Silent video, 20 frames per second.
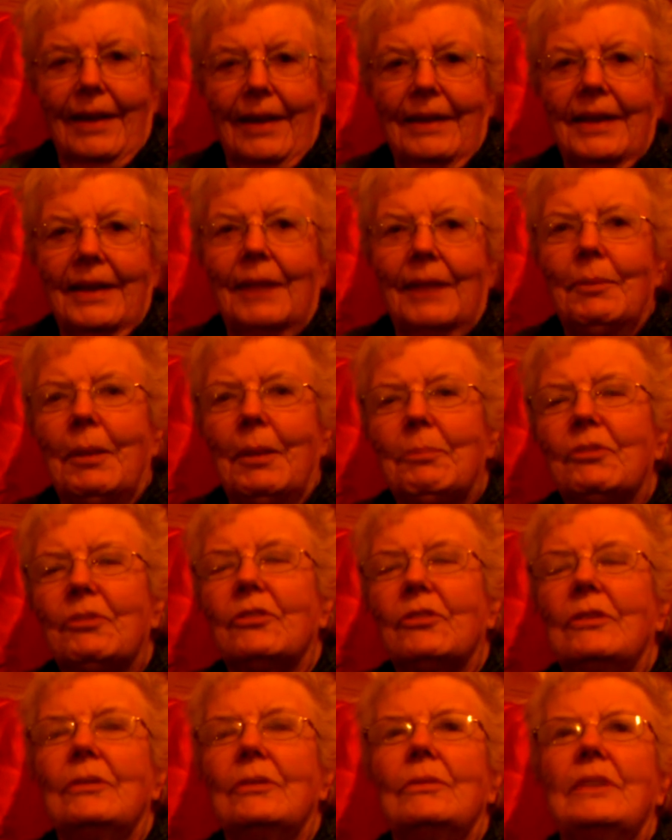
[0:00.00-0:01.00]
and I'm
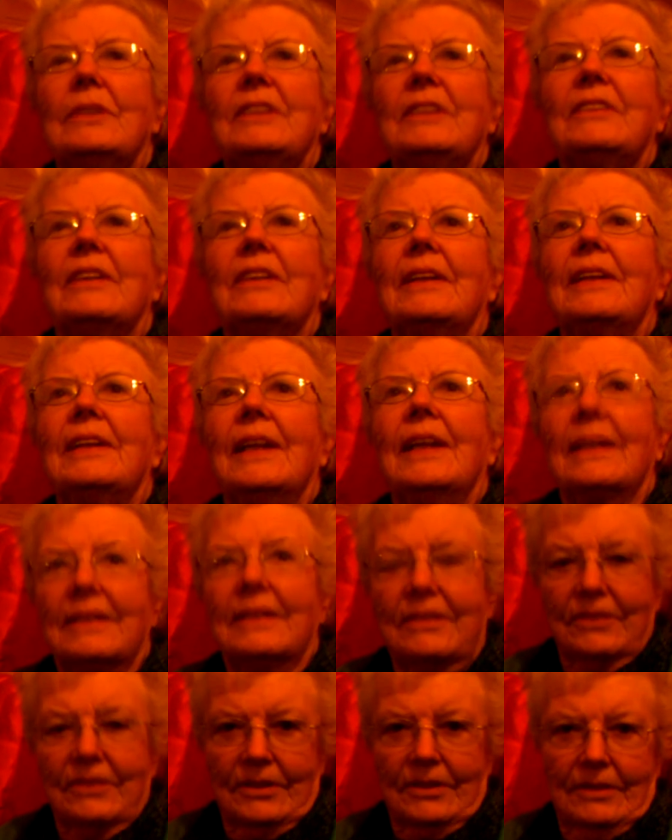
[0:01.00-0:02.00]
absolutely
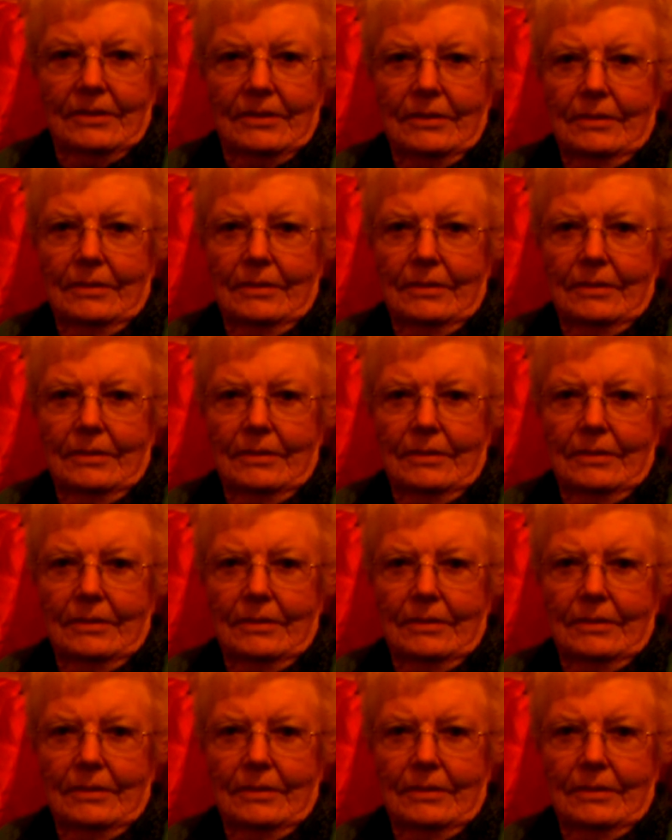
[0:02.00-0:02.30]
delighted.